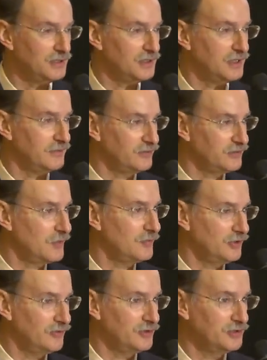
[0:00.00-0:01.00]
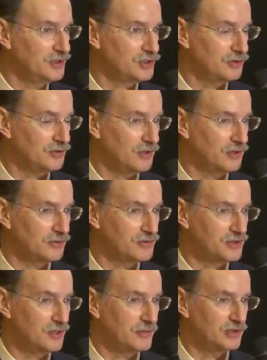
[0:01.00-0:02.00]
and they have a couple of additional
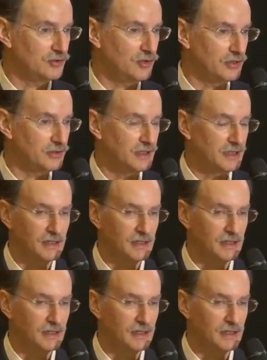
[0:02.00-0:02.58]
articles coming along.